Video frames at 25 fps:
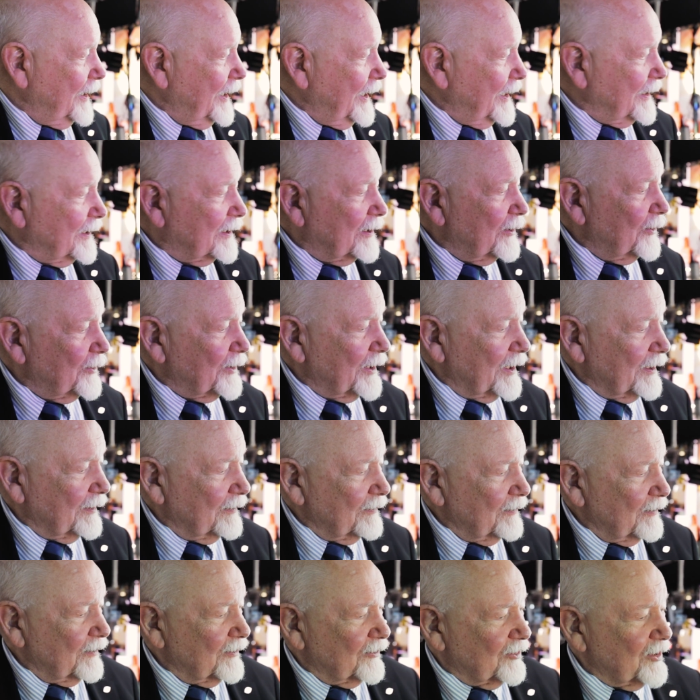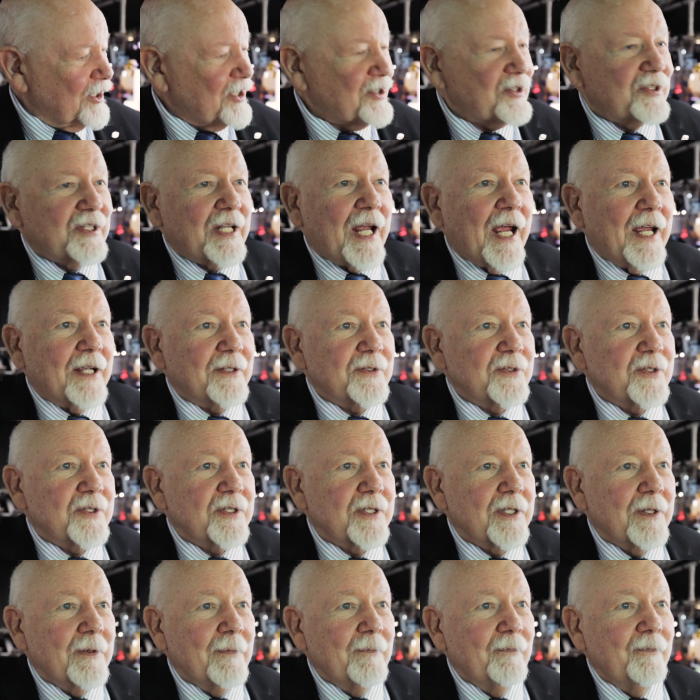including 3
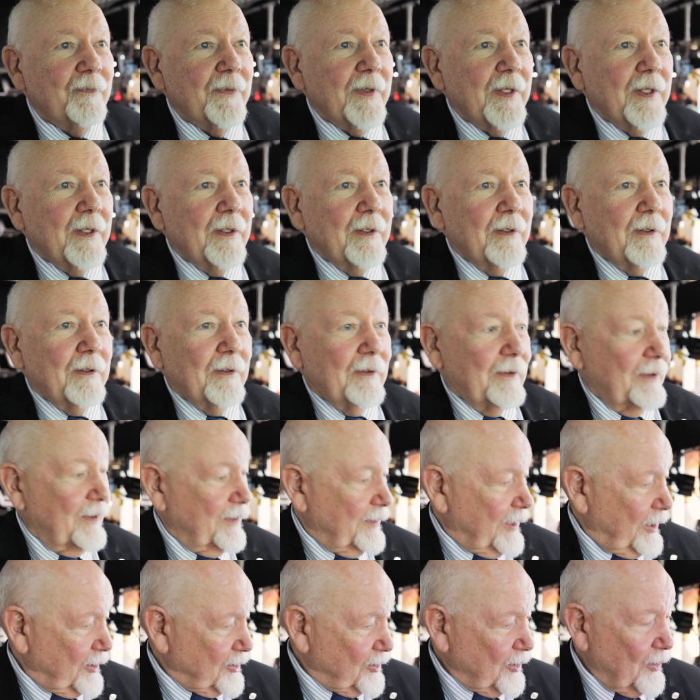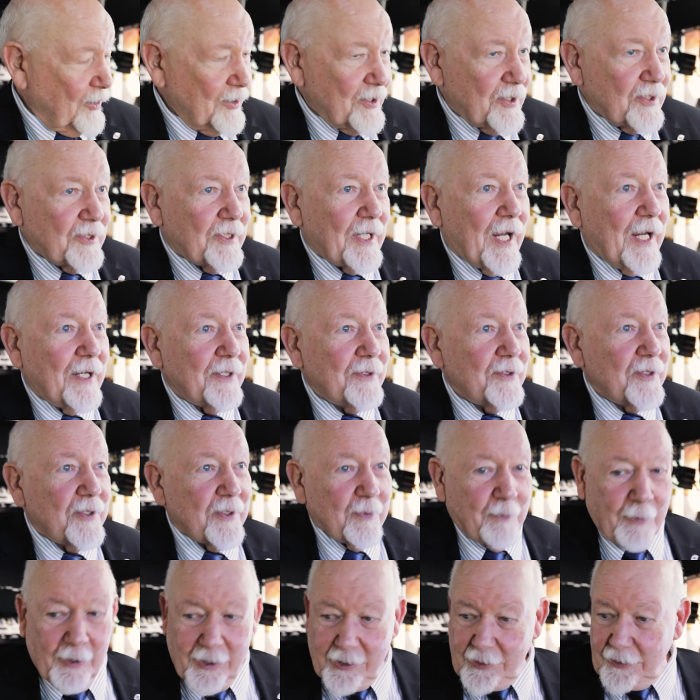stands. They're short
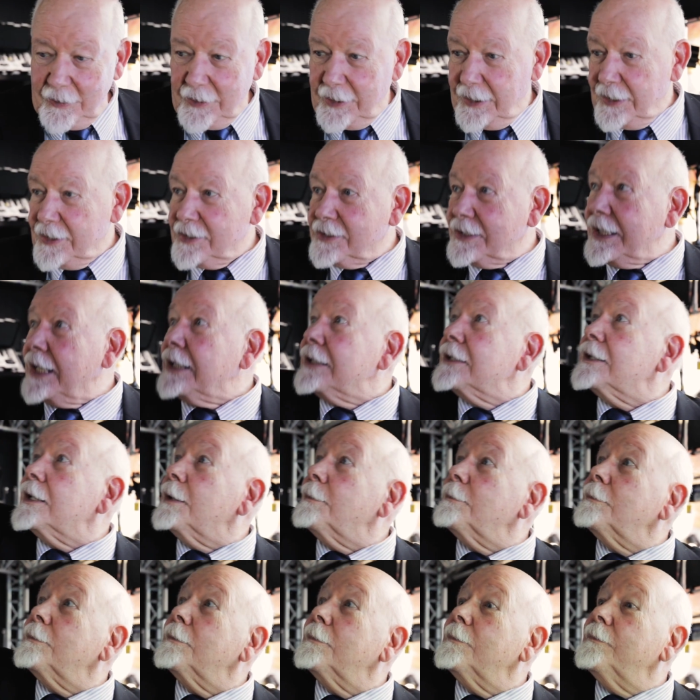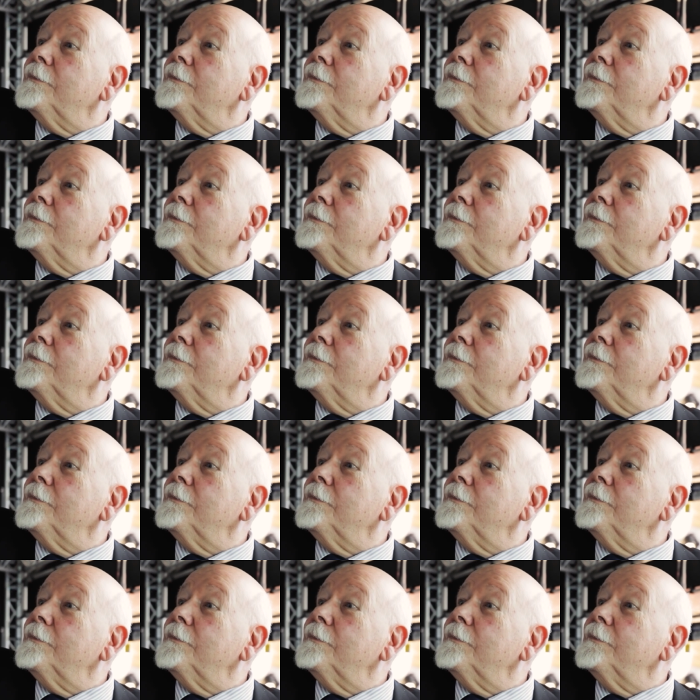stands, but you can extend them,